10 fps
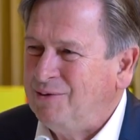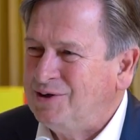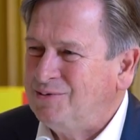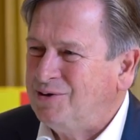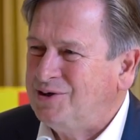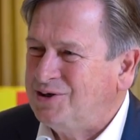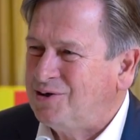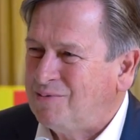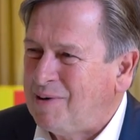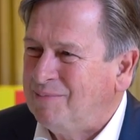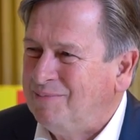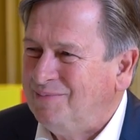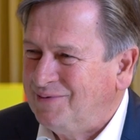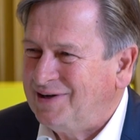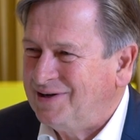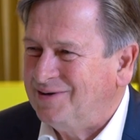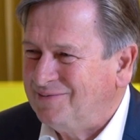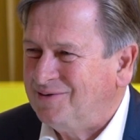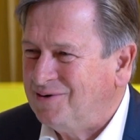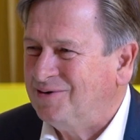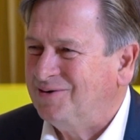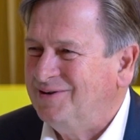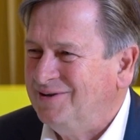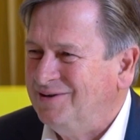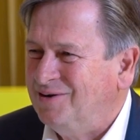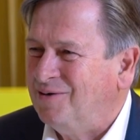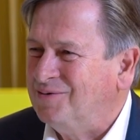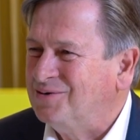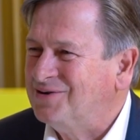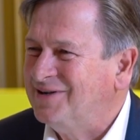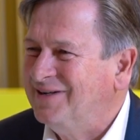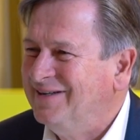And what does your mom think of your novels?